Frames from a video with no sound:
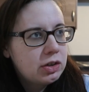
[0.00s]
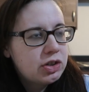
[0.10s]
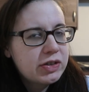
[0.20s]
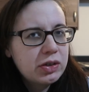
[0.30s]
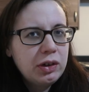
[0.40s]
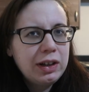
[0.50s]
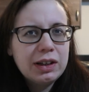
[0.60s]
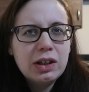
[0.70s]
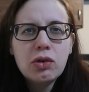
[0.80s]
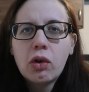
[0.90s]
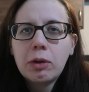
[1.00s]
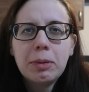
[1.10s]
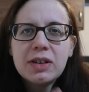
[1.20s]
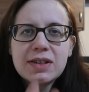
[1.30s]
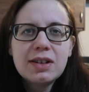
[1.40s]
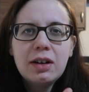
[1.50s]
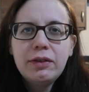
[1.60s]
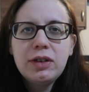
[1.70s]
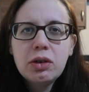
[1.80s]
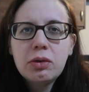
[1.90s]
just sort of like the normal
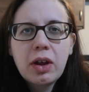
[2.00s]
stuff, you know,